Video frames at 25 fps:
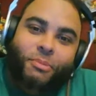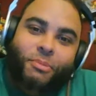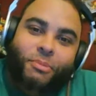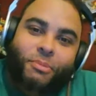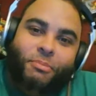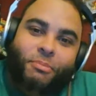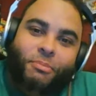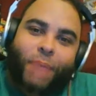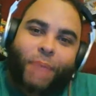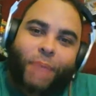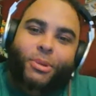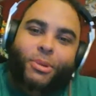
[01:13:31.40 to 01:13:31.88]

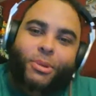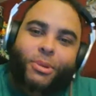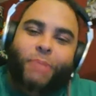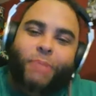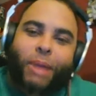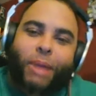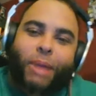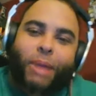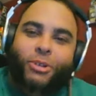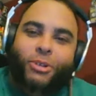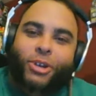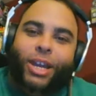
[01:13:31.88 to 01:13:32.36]

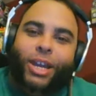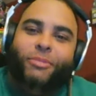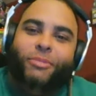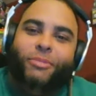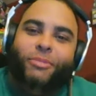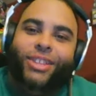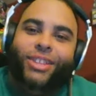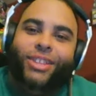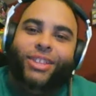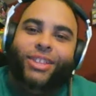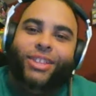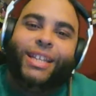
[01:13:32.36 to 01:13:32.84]
Maybe you'll give me
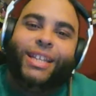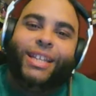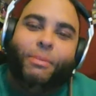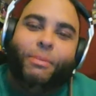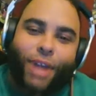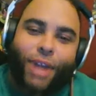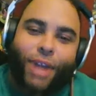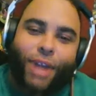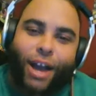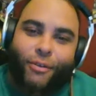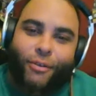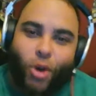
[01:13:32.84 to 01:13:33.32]
the
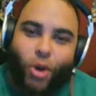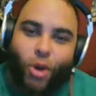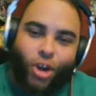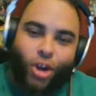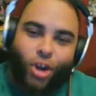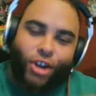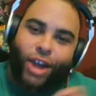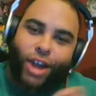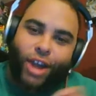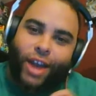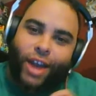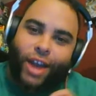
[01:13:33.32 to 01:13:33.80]
slipcover
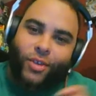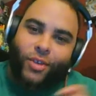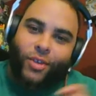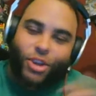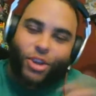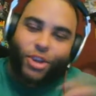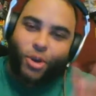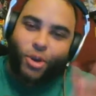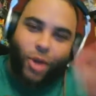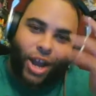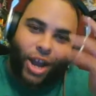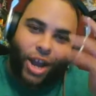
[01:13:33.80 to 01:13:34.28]
autographed,
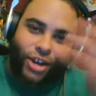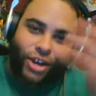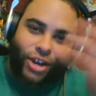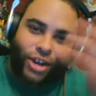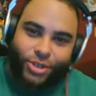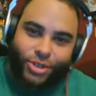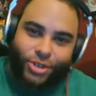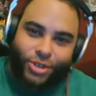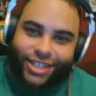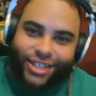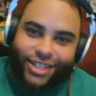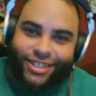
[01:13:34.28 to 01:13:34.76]
but no
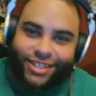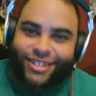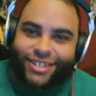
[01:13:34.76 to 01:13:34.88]
actual disc.